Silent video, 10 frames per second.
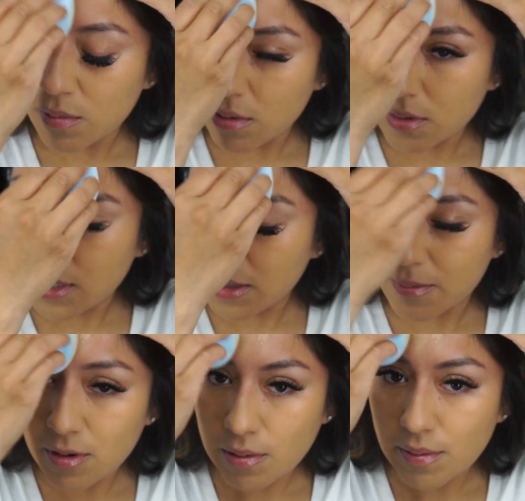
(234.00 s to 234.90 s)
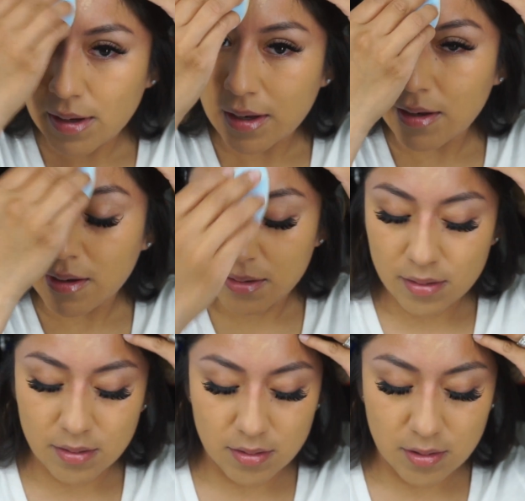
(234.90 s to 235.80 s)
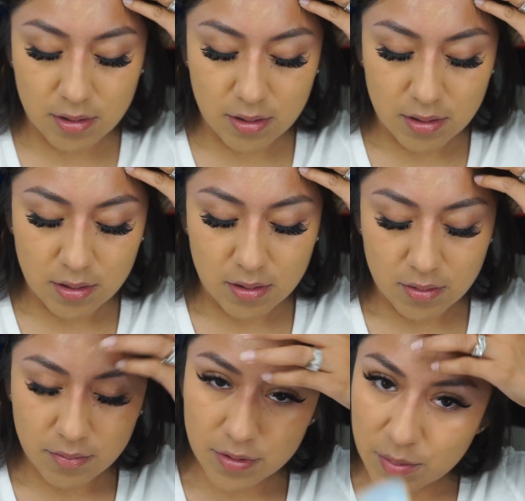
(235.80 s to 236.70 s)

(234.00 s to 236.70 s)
we'll keep going with